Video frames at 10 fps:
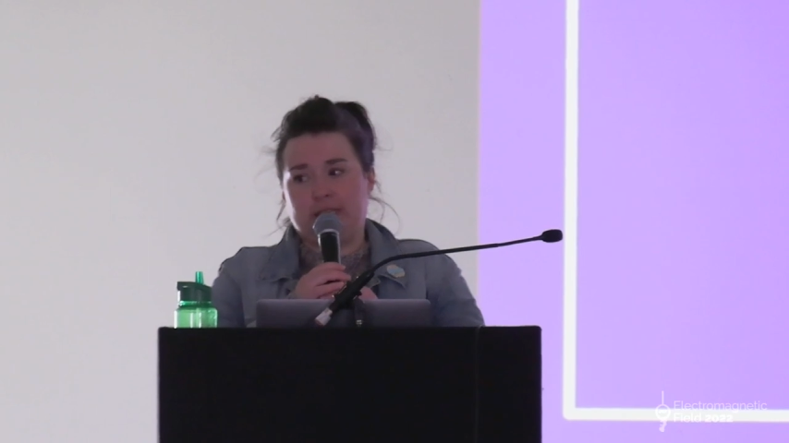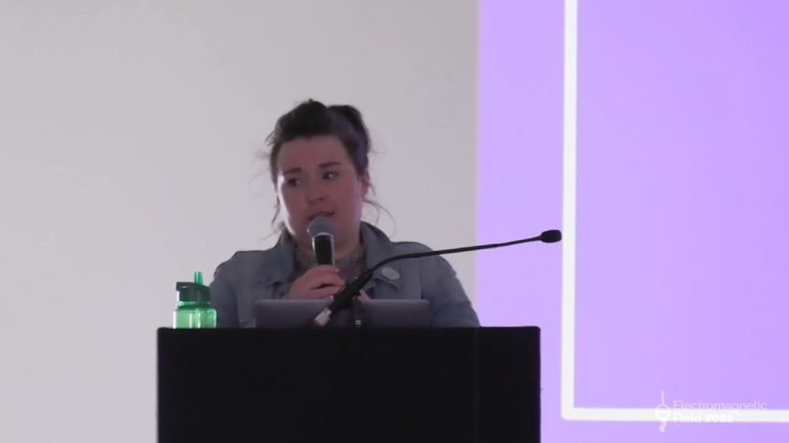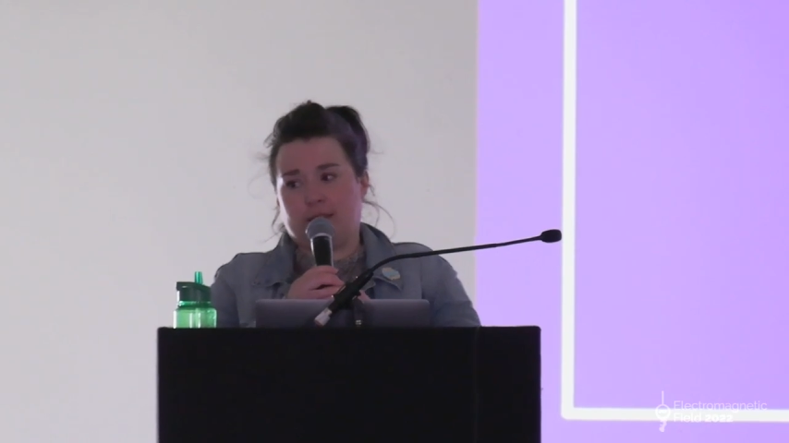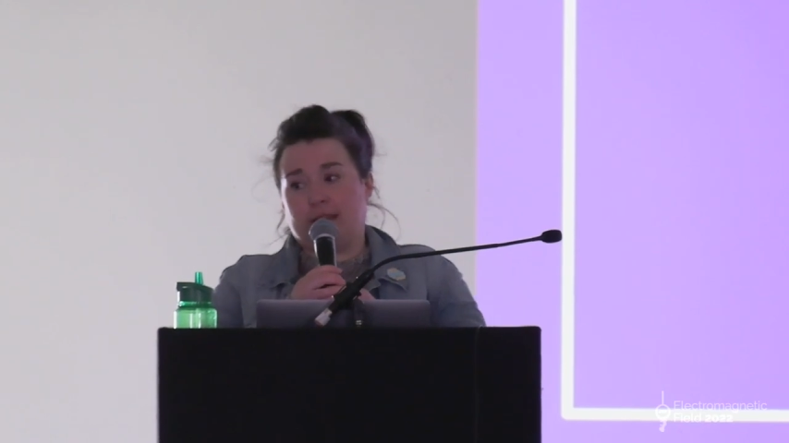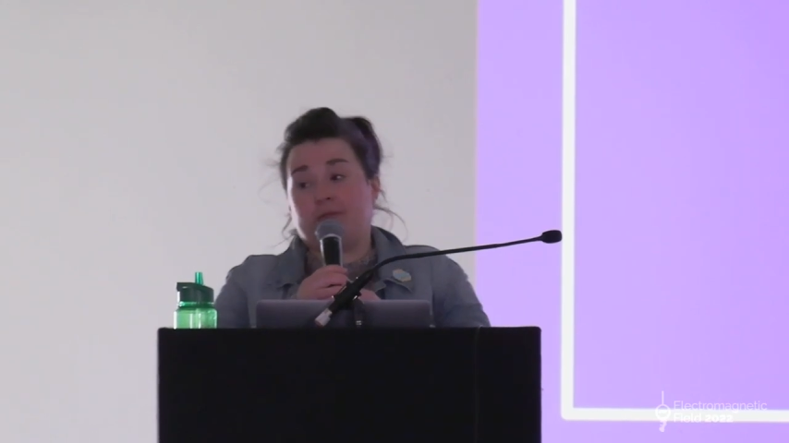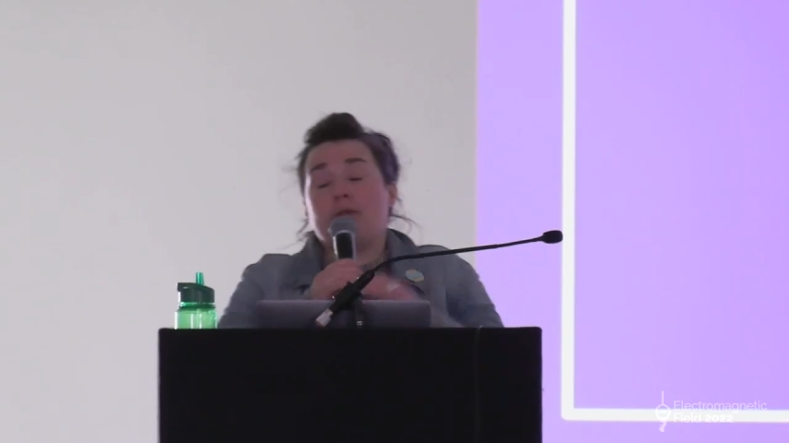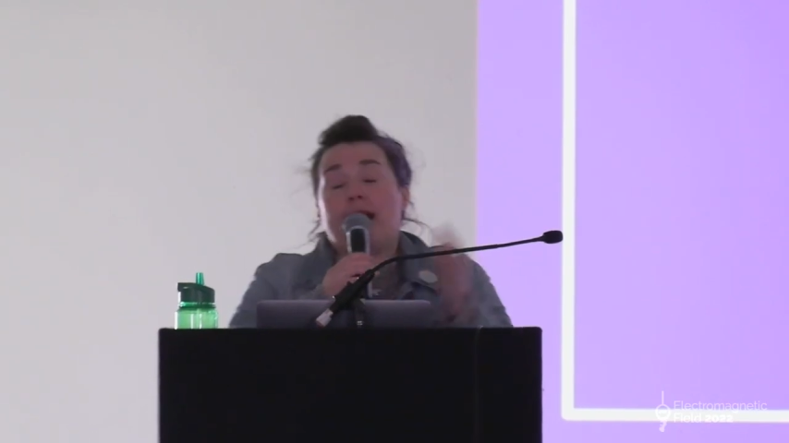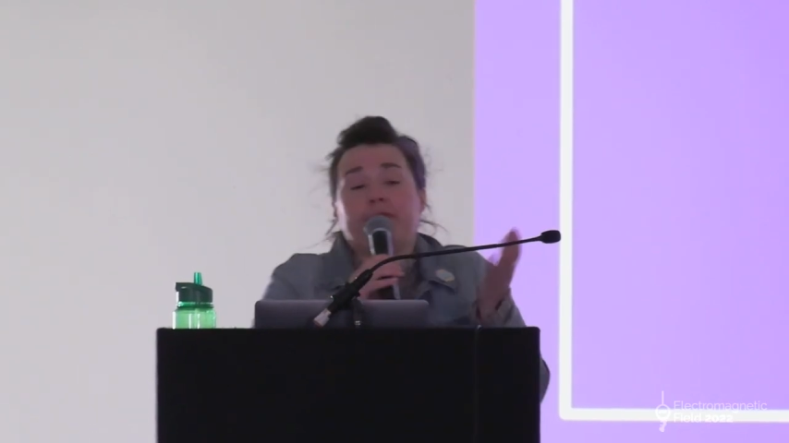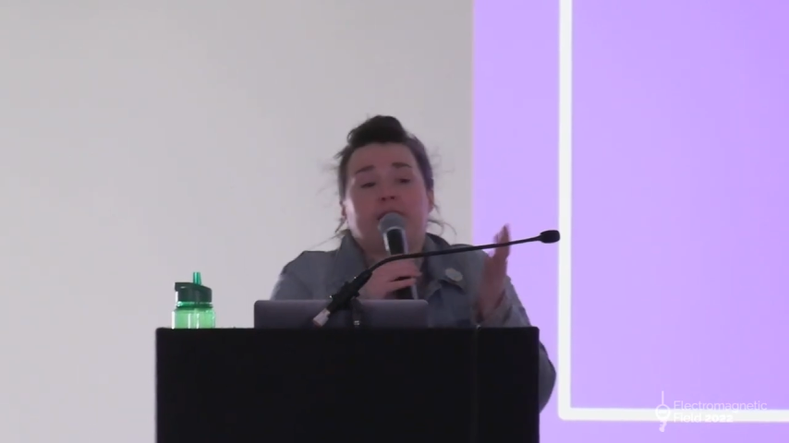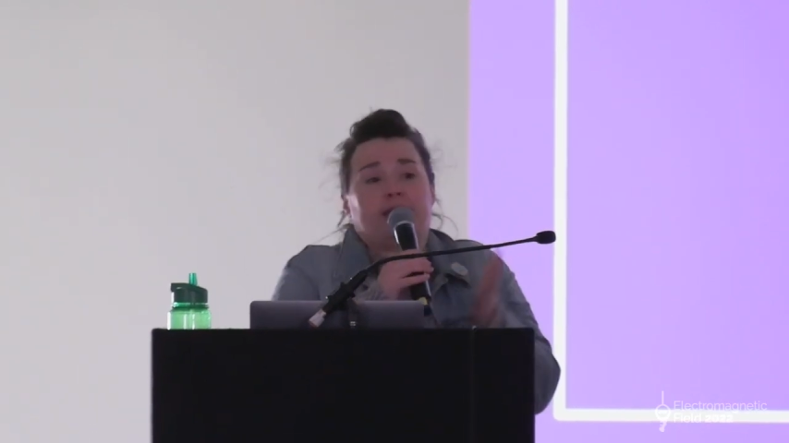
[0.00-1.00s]
each other, if you
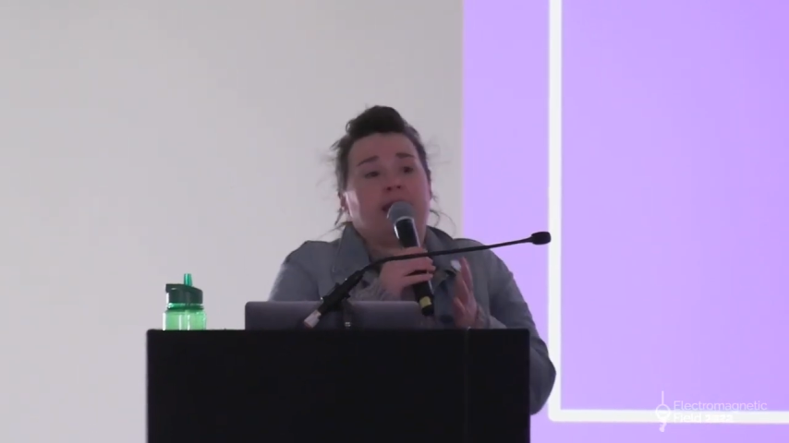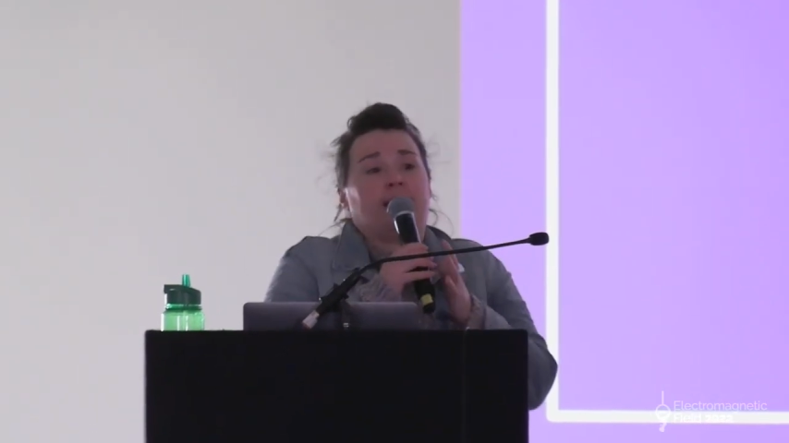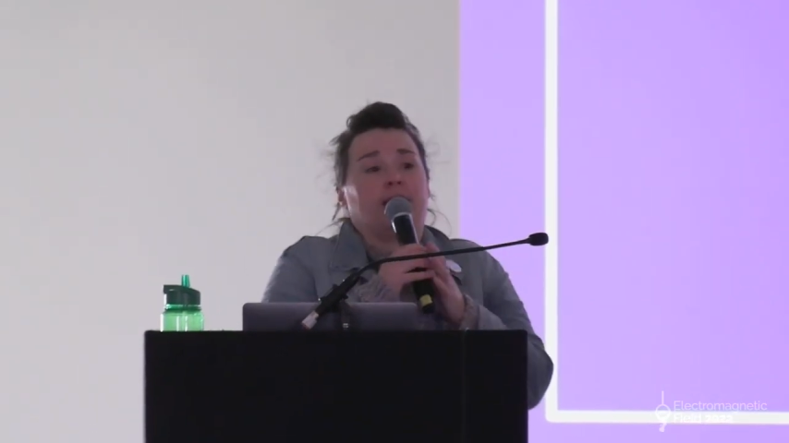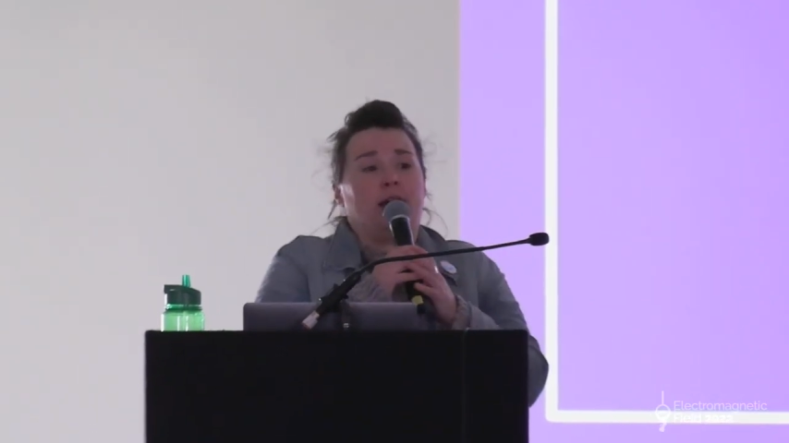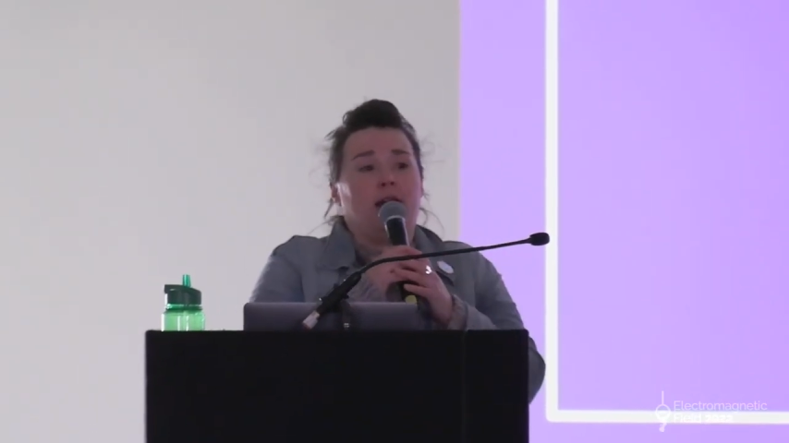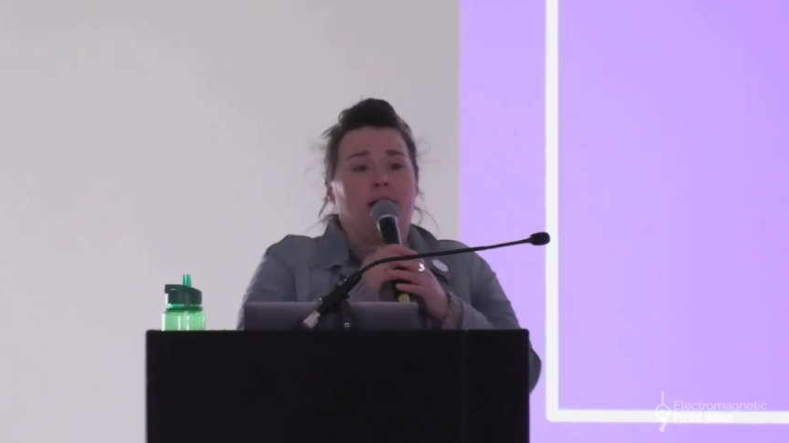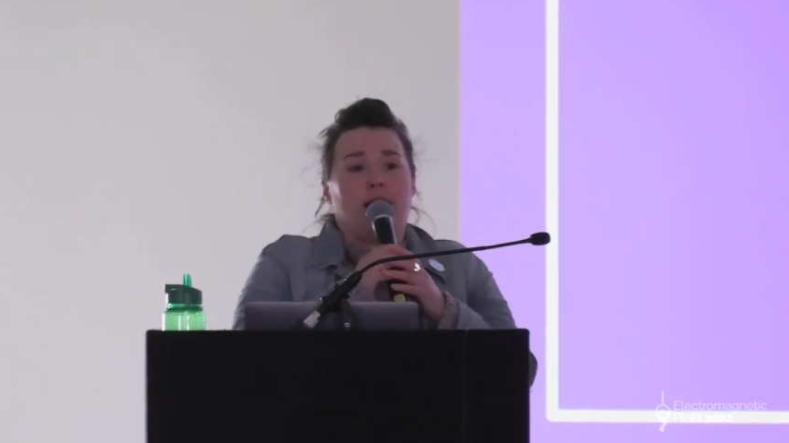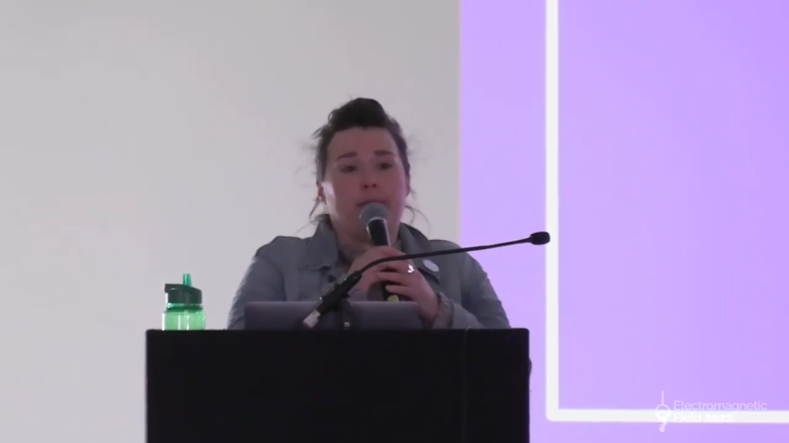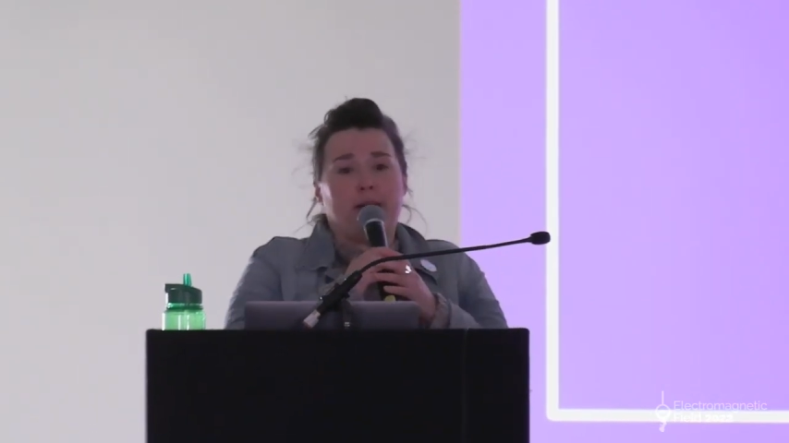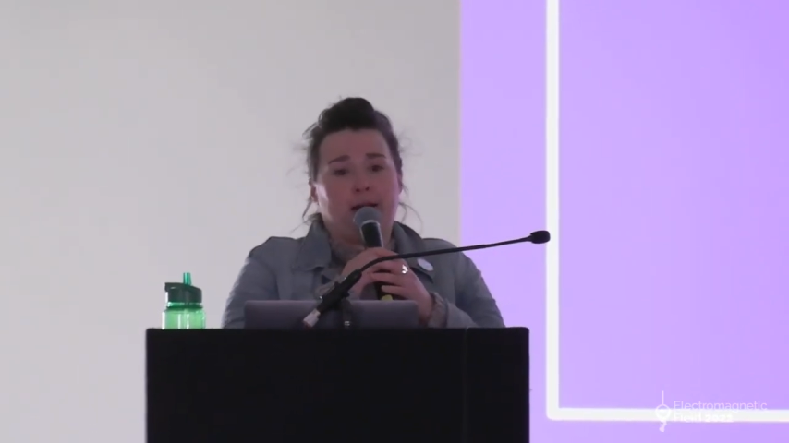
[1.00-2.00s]
have a think
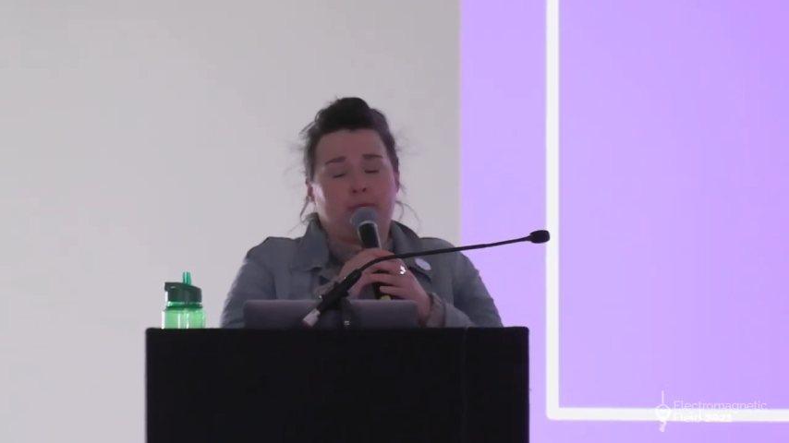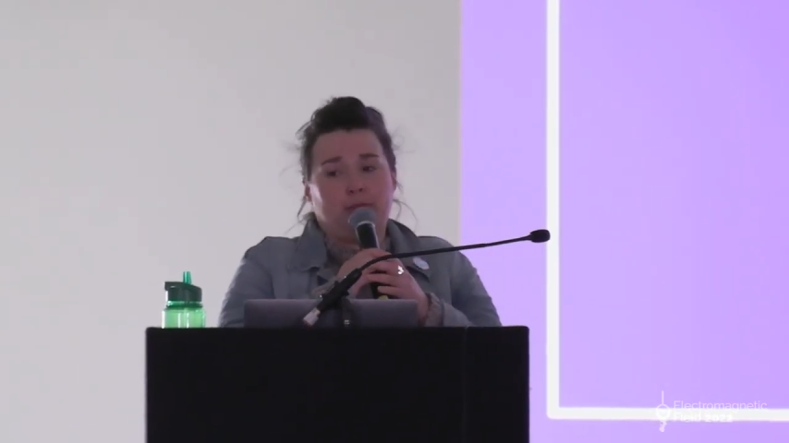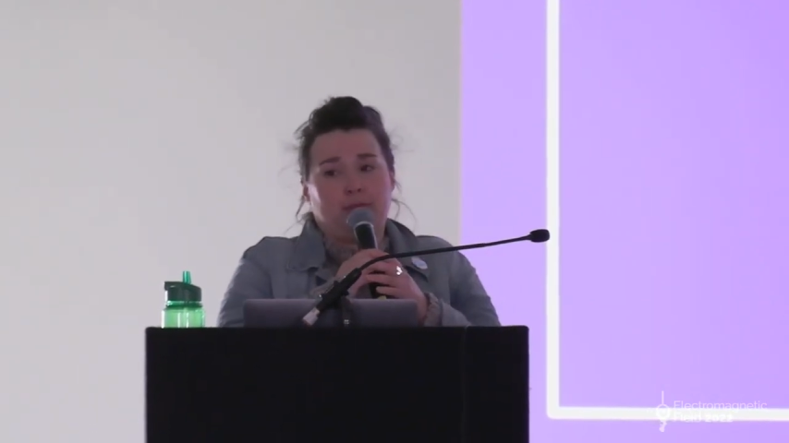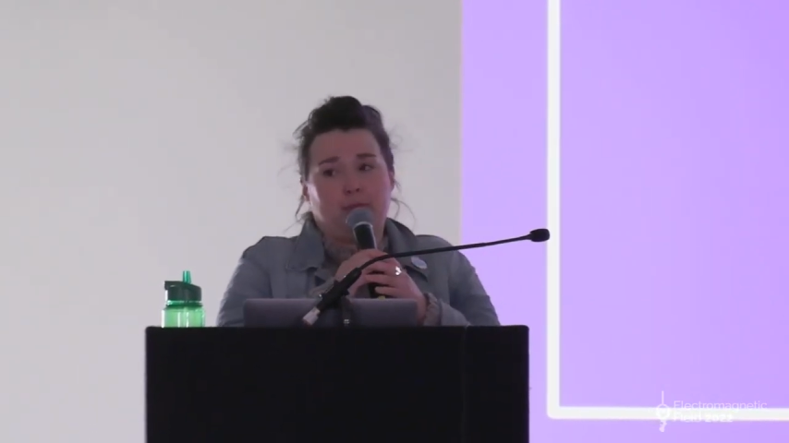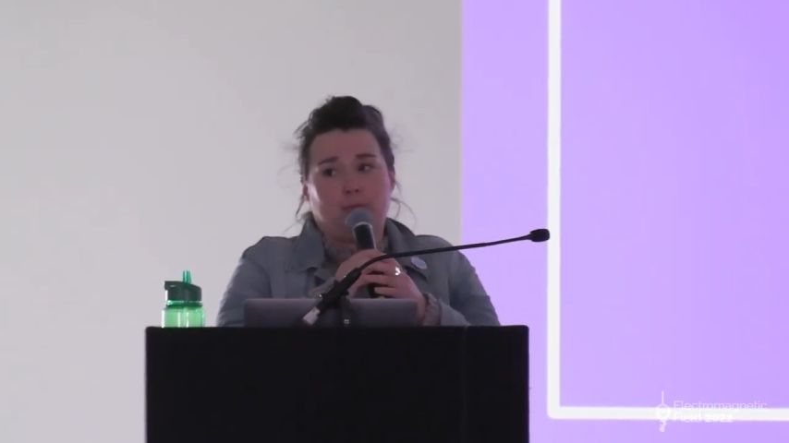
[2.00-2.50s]
about